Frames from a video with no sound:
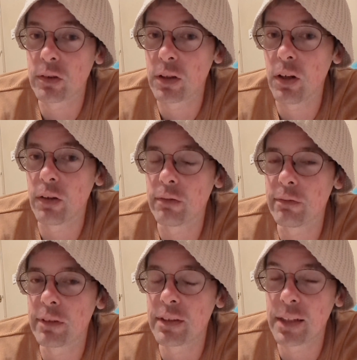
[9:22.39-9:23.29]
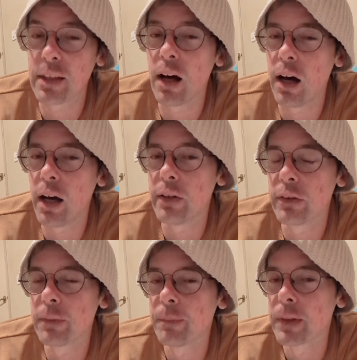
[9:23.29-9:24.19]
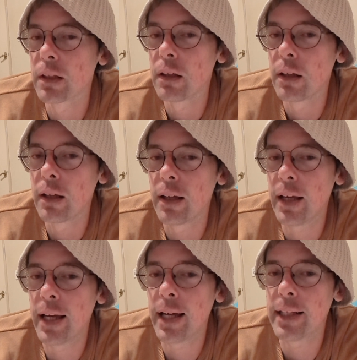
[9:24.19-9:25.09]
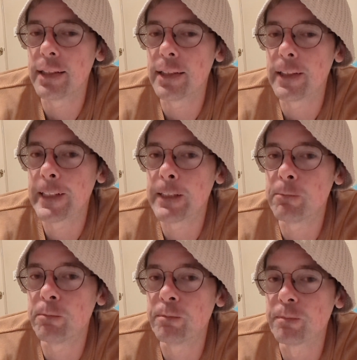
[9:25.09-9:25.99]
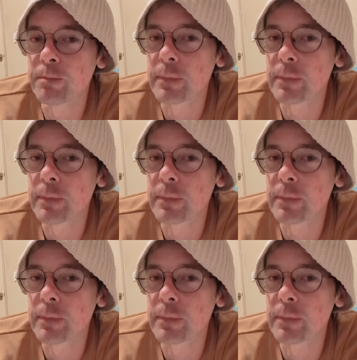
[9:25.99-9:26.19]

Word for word: so you don't see the eyes, and um,